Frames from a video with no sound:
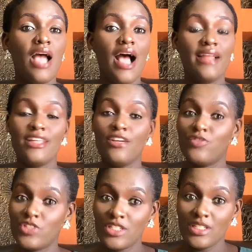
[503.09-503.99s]
and they've
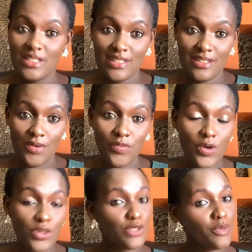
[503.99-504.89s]
seen, of
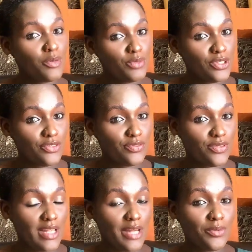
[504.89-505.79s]
course, more
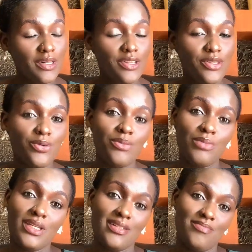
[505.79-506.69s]
beautiful and wealthy
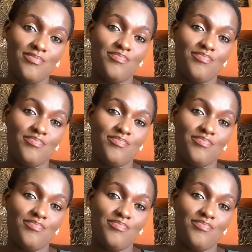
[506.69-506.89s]
women,